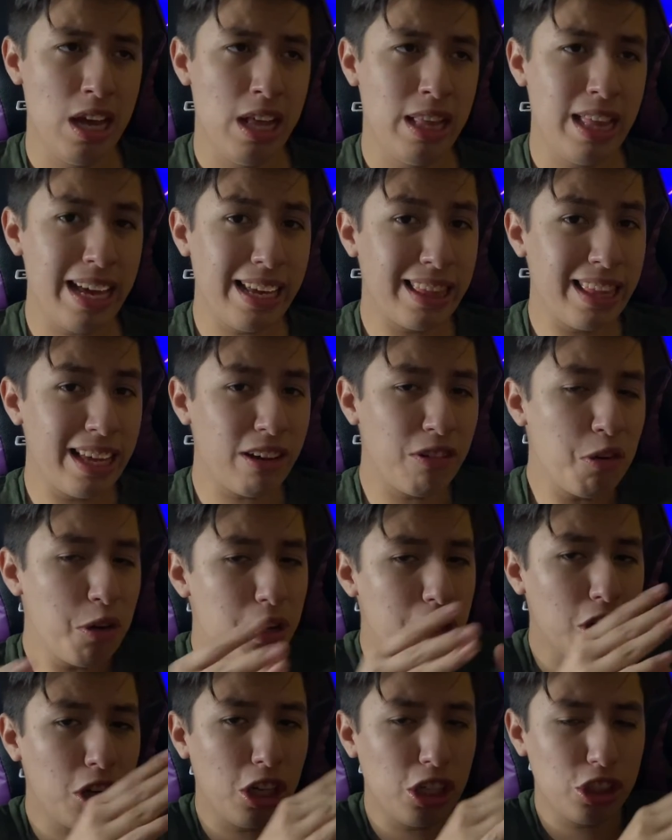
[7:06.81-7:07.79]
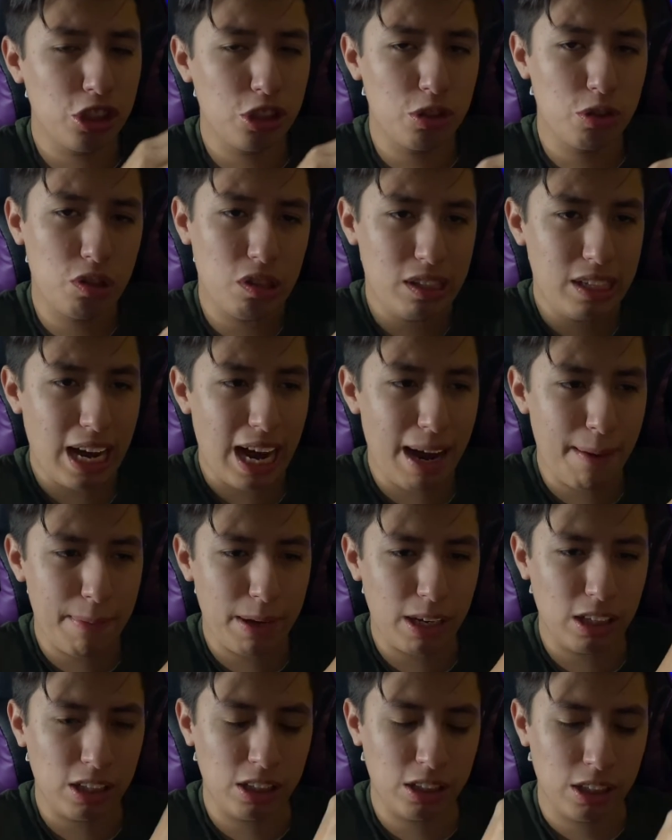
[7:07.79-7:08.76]
Like, they could have cut time
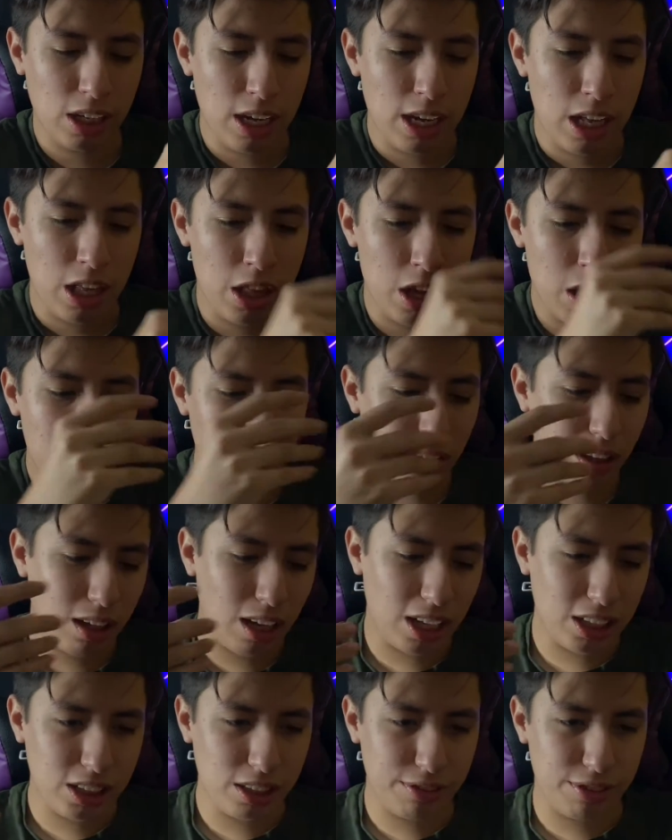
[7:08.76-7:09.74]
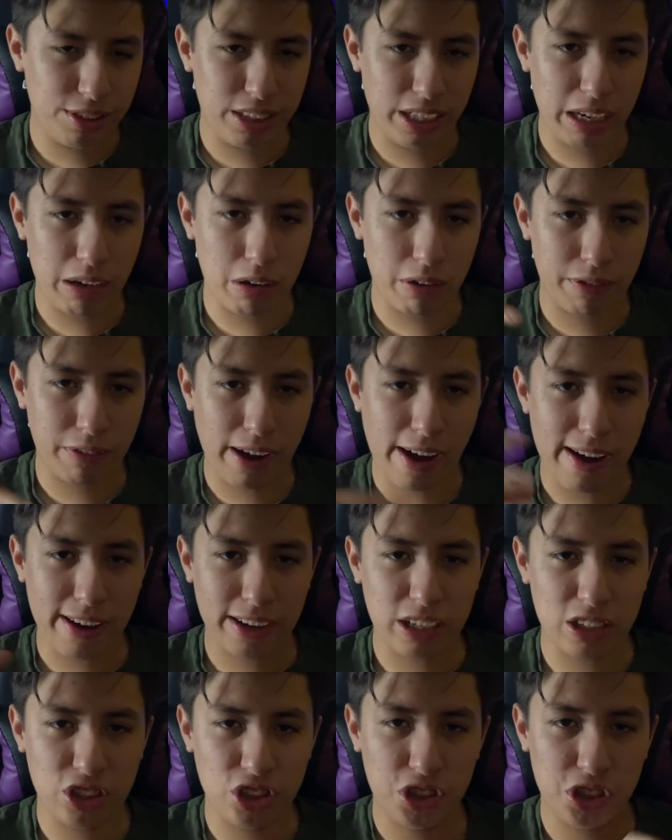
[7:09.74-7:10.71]
because there are lots of scenes of
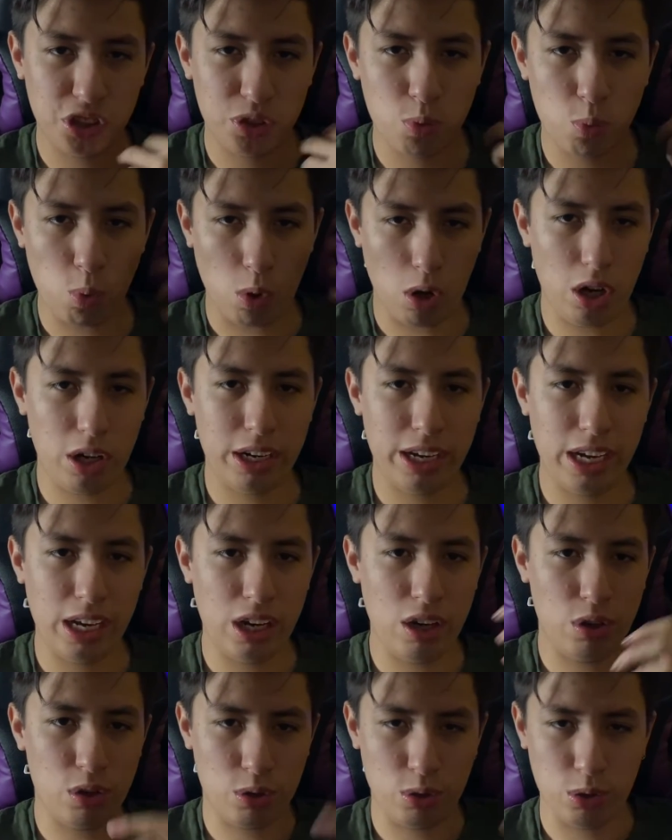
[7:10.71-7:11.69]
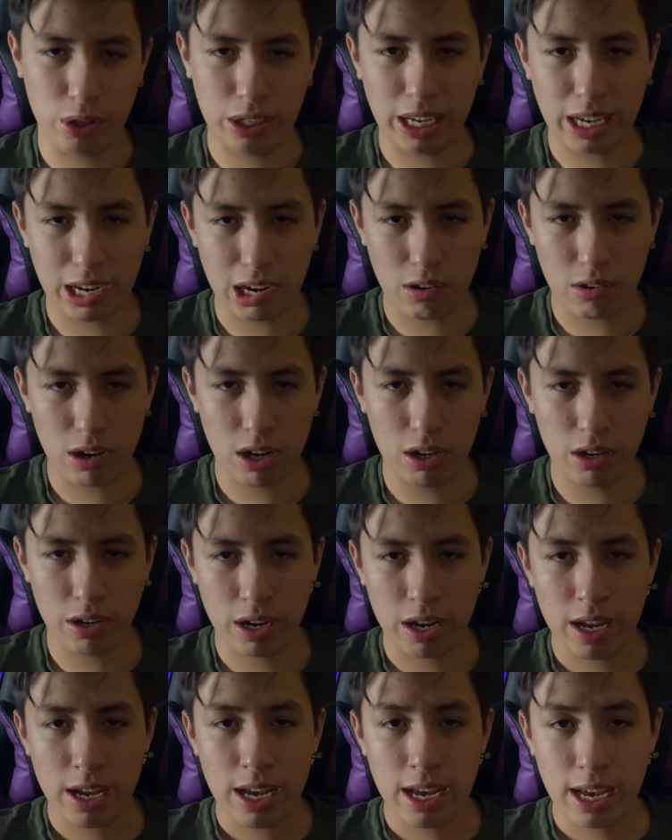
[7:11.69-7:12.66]
characters just walking or looking around,
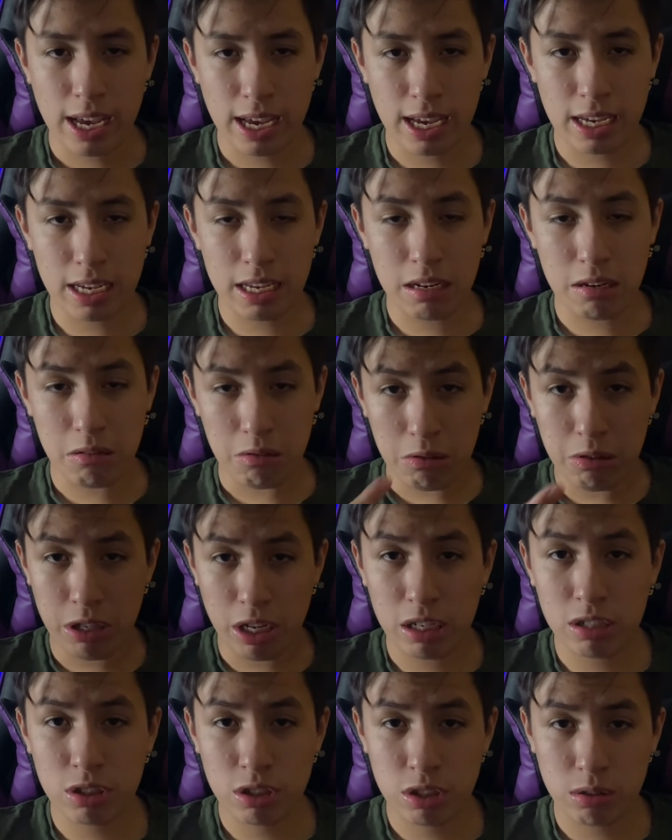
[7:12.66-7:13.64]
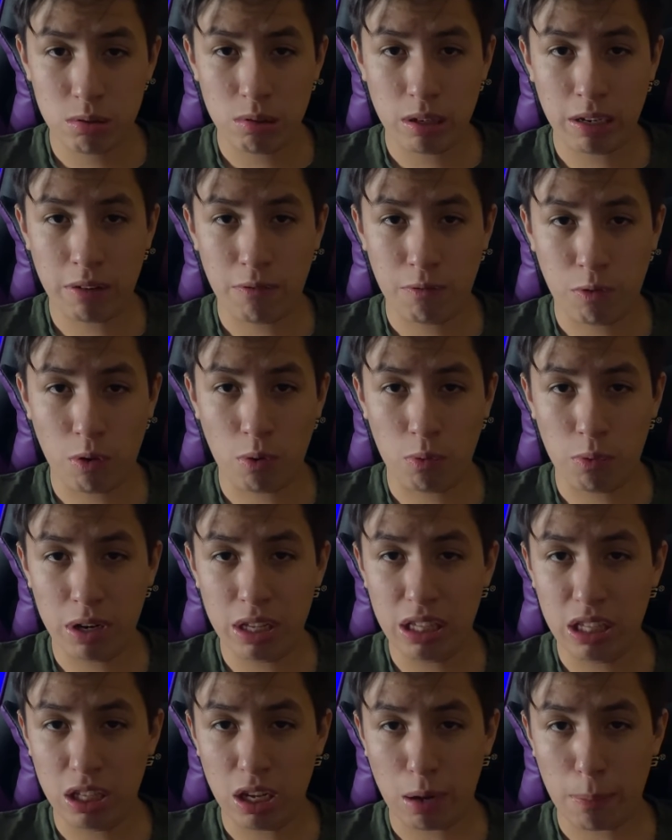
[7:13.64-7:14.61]
and there's like for
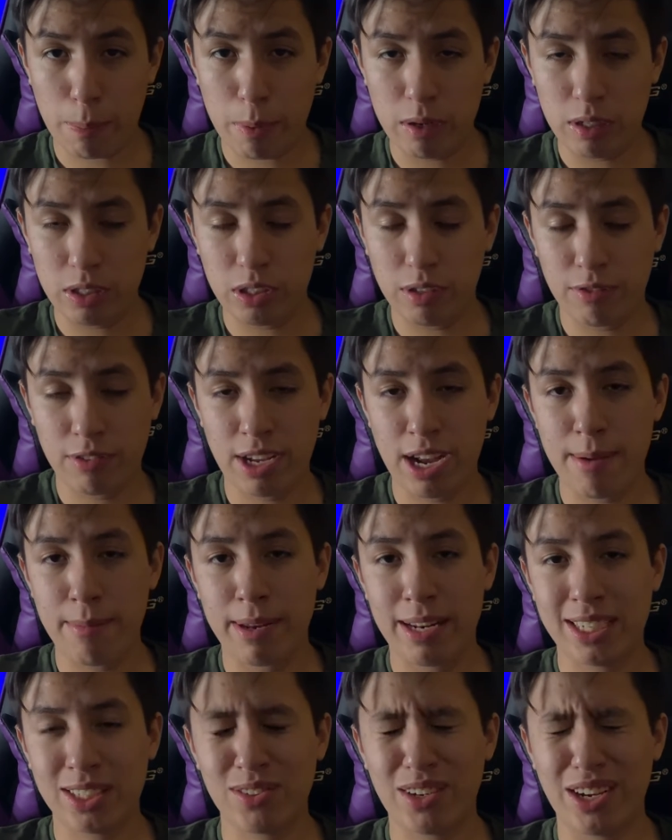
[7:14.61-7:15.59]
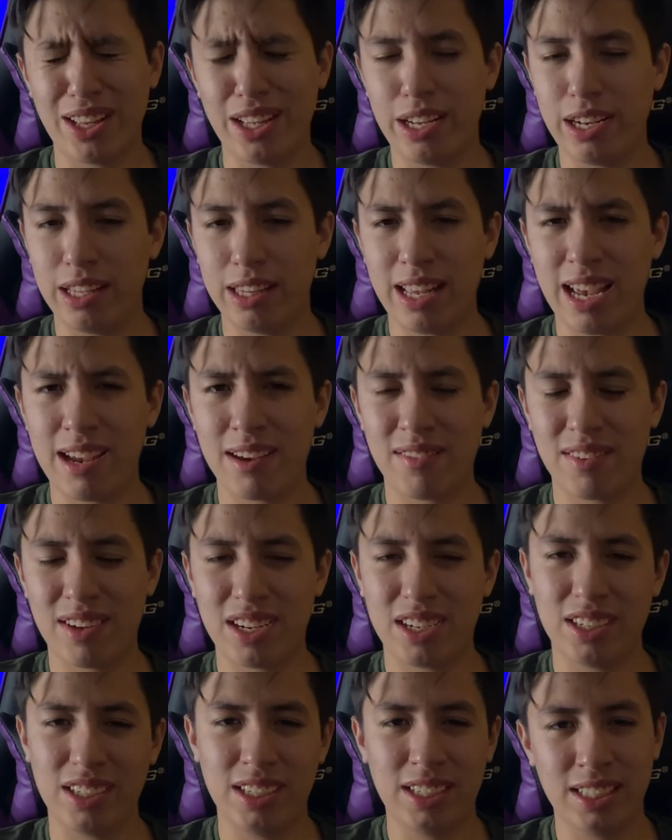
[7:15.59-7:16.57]
really long periods of time, and that's what I didn't like
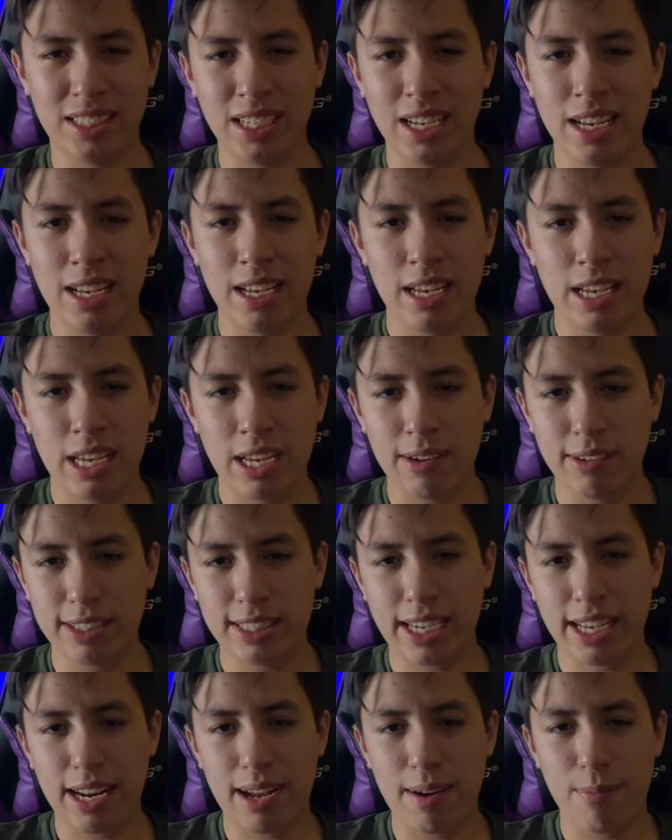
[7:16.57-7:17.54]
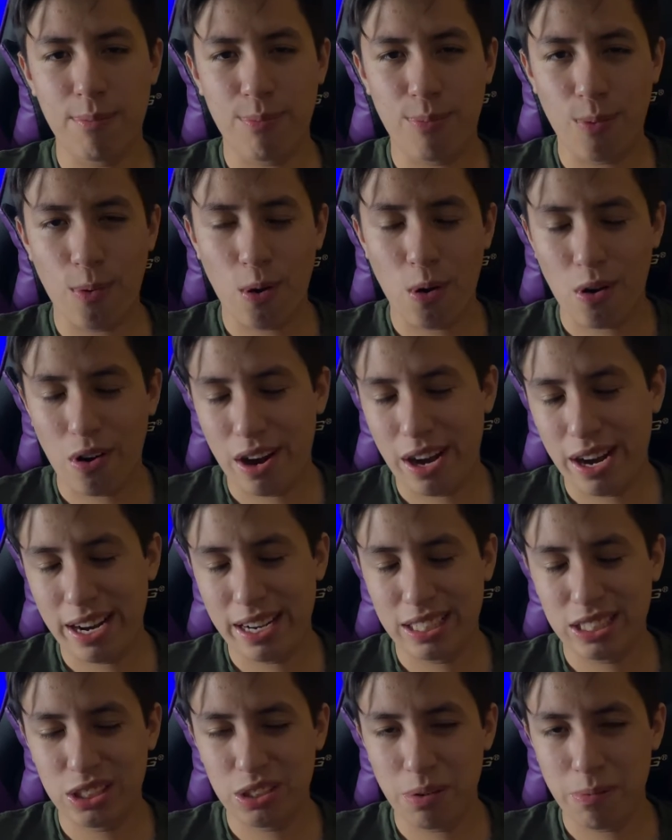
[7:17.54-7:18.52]
because it was kind of boring
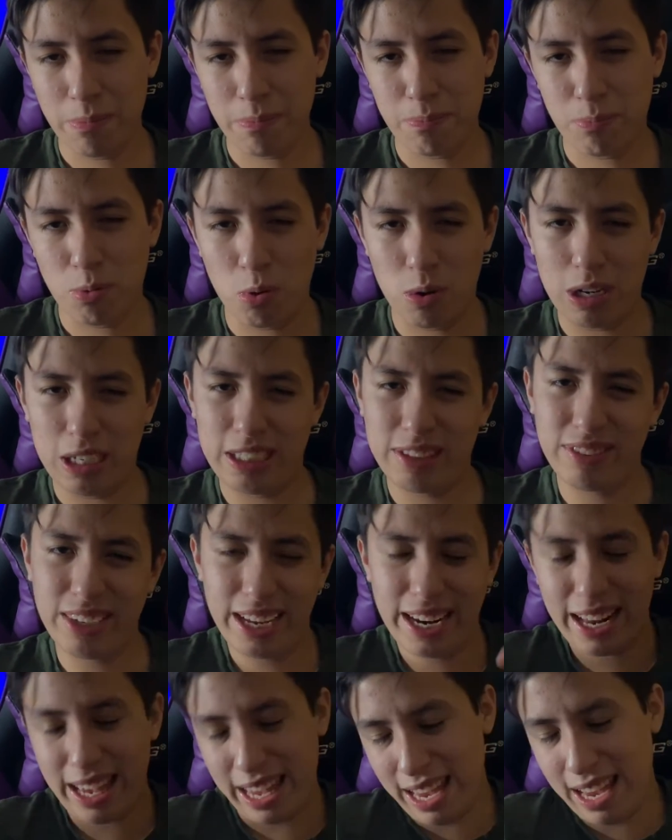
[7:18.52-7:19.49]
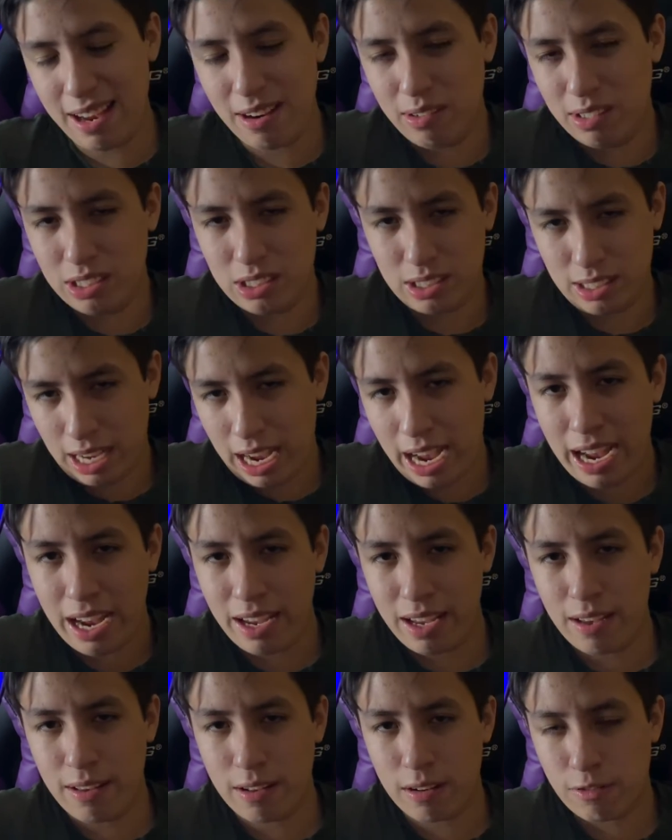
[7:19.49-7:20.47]
in some points. But it was,
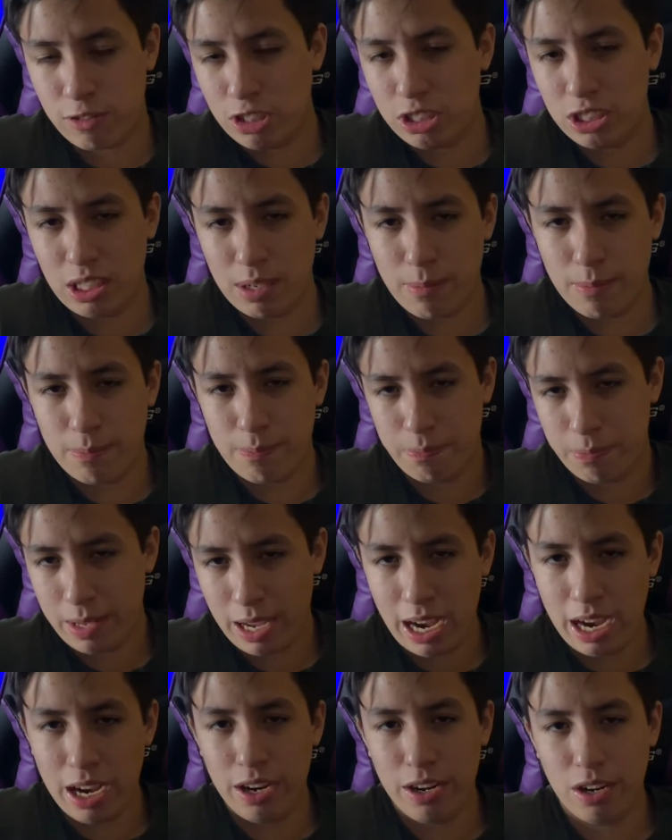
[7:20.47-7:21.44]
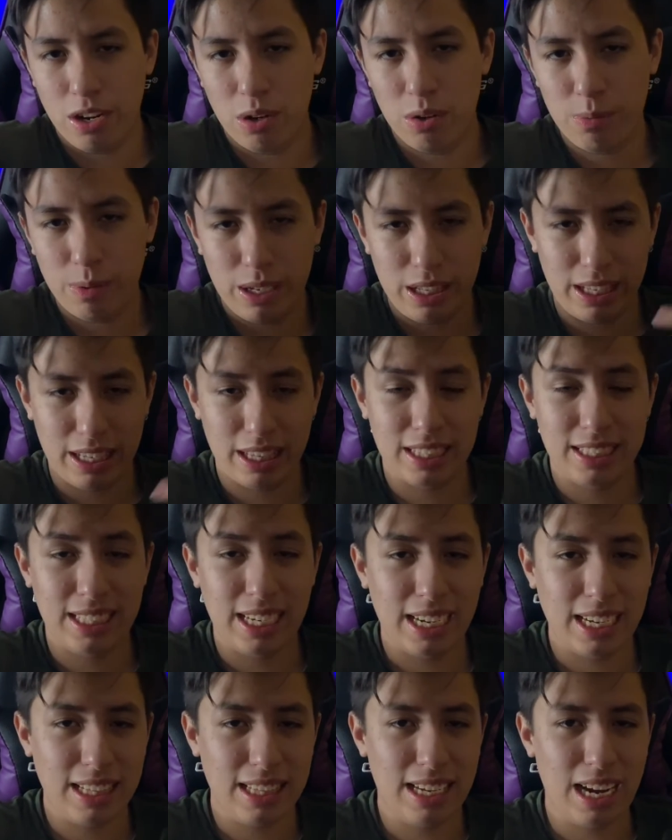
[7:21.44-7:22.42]
the first time, I don't know, but like the
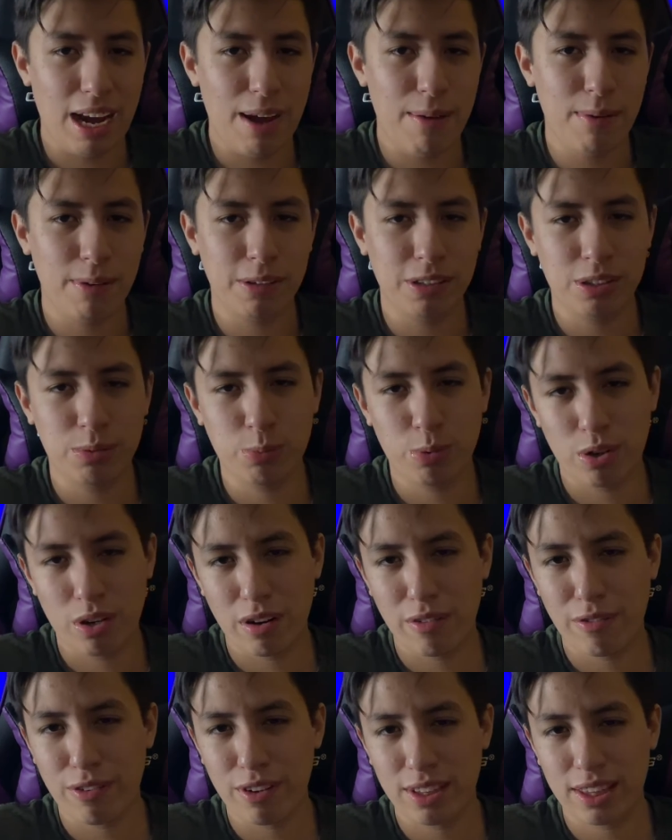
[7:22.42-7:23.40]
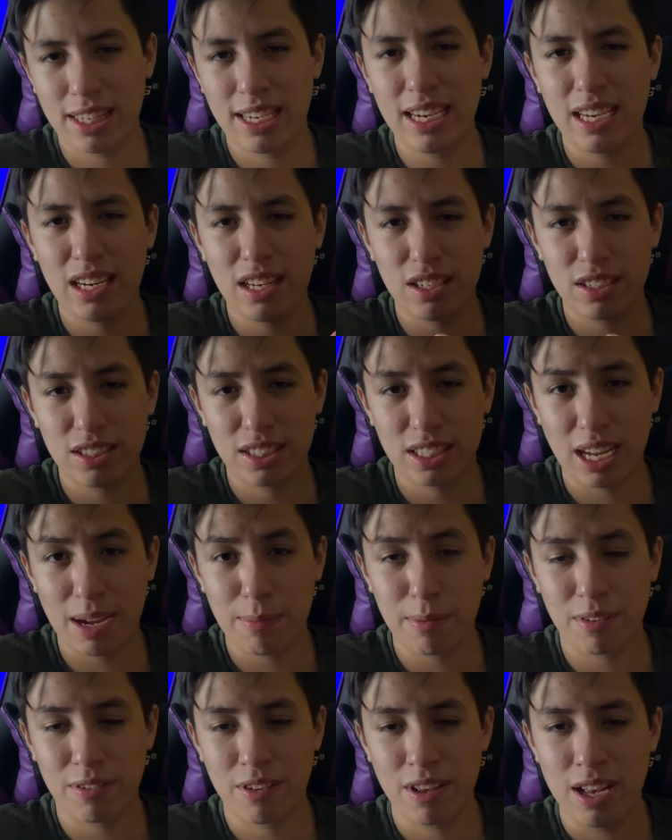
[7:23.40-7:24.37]
second time it was more of a tedious type
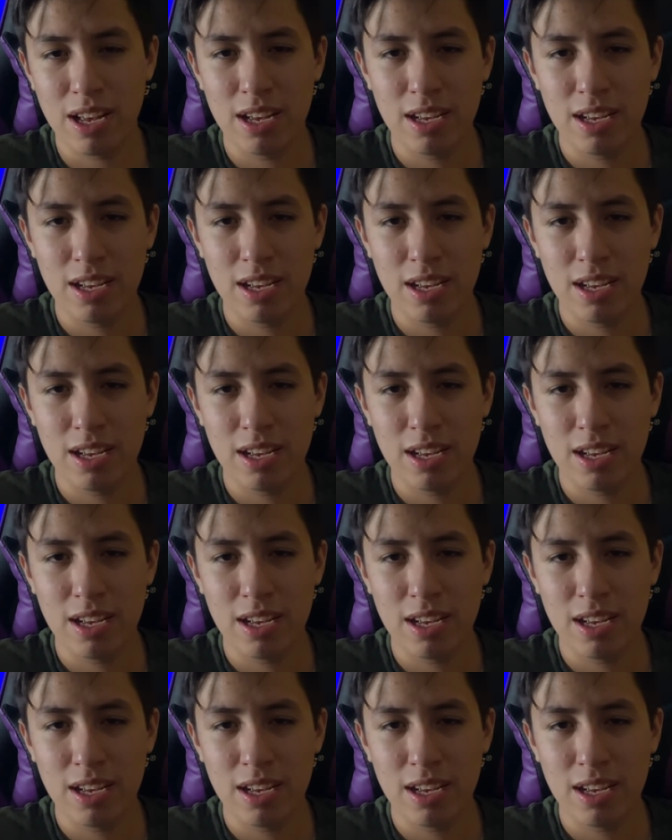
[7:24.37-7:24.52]
of